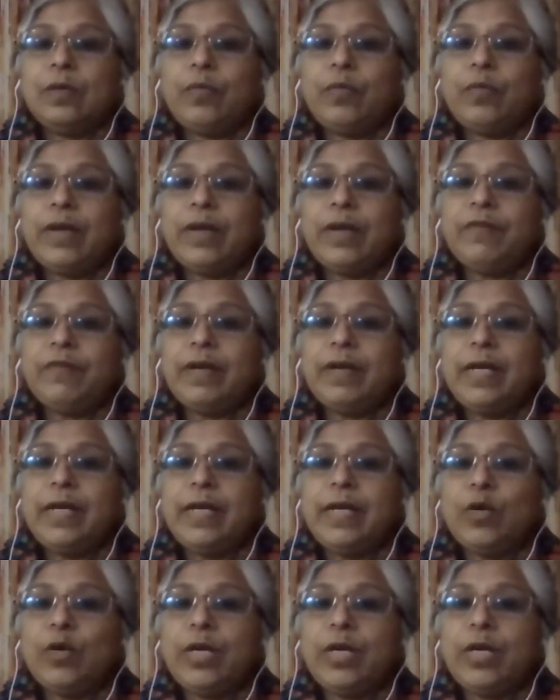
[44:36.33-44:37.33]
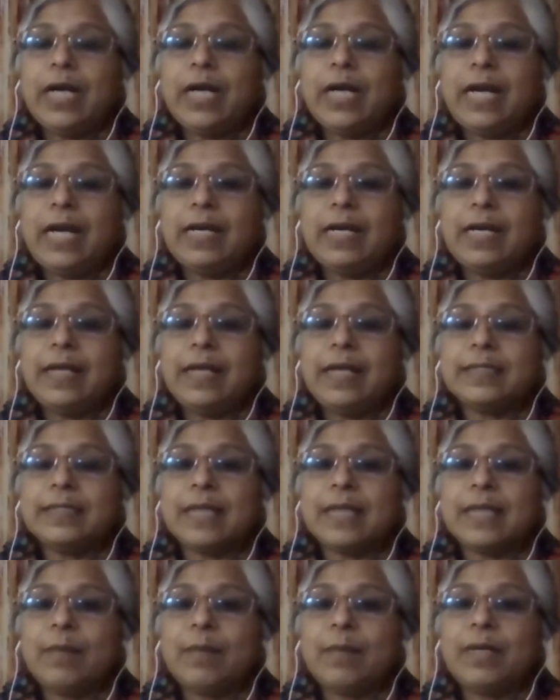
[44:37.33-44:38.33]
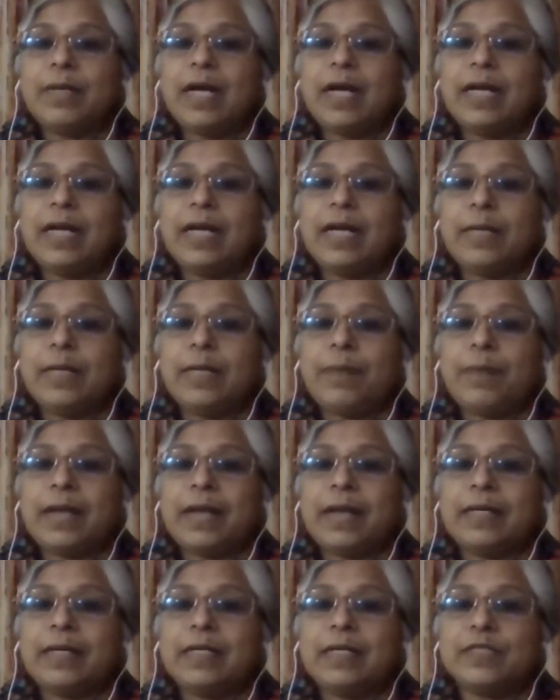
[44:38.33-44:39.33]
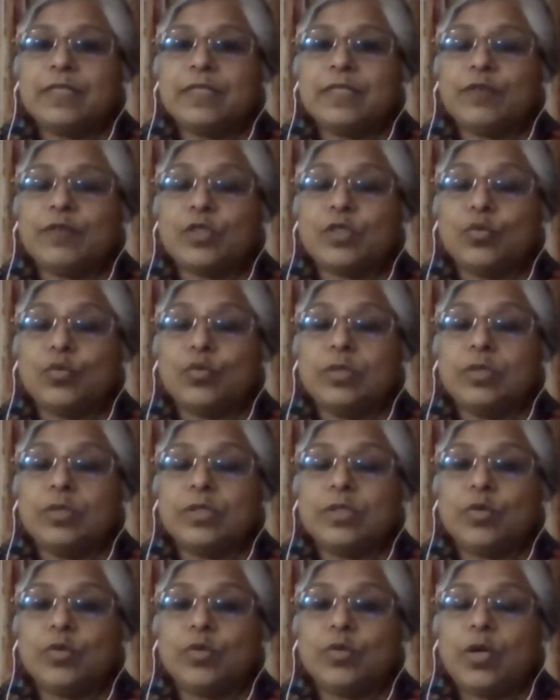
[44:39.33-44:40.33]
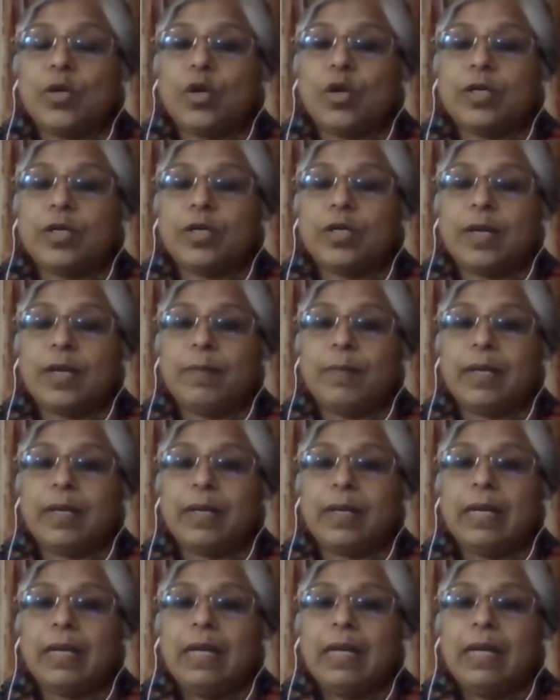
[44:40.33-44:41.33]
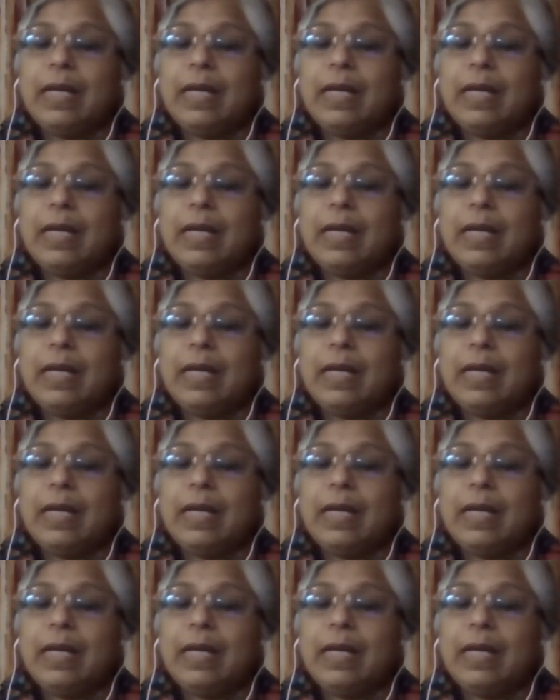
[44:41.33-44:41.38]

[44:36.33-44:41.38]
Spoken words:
When will DOE guidelines come regarding practicals for students who are not coming?